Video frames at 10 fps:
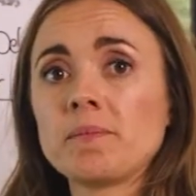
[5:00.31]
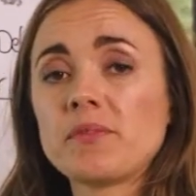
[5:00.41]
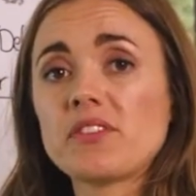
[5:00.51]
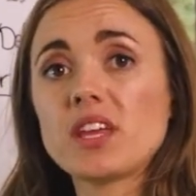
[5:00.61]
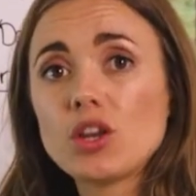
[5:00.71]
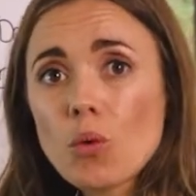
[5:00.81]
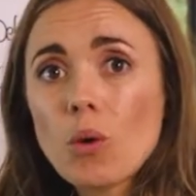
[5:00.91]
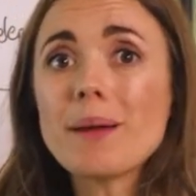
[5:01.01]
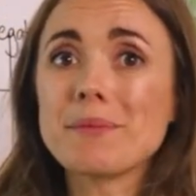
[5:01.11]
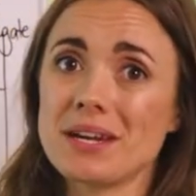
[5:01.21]
Saying, you know
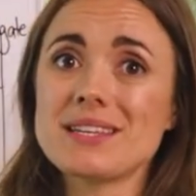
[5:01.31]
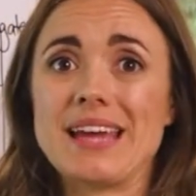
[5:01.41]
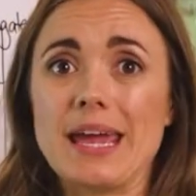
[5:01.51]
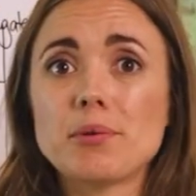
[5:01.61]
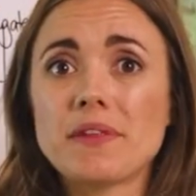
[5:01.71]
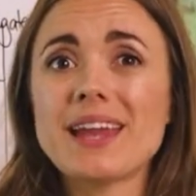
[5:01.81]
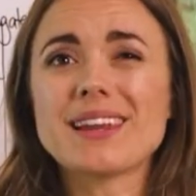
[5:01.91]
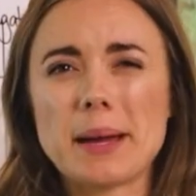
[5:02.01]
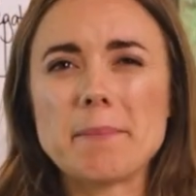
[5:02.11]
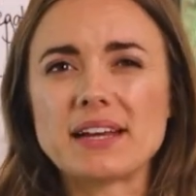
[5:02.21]
what, I'm going to table that and
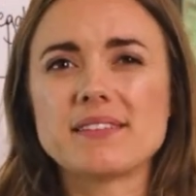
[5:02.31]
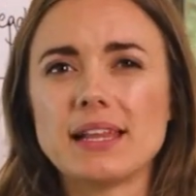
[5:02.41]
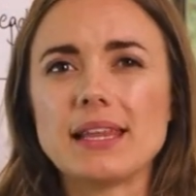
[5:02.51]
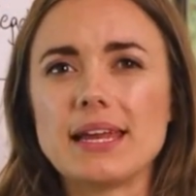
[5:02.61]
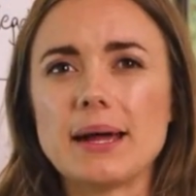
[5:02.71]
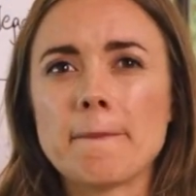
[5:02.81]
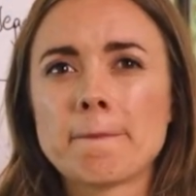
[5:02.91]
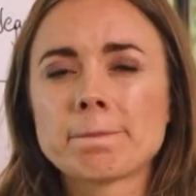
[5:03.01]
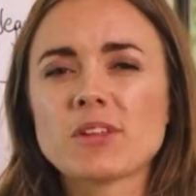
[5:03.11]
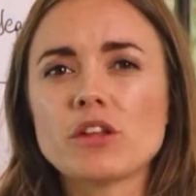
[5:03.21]
come back to that later. I'm
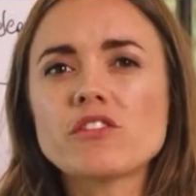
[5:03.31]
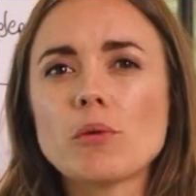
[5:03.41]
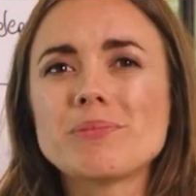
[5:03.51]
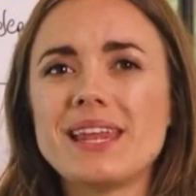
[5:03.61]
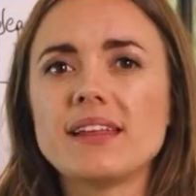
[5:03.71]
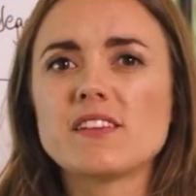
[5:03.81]
going to stop letting this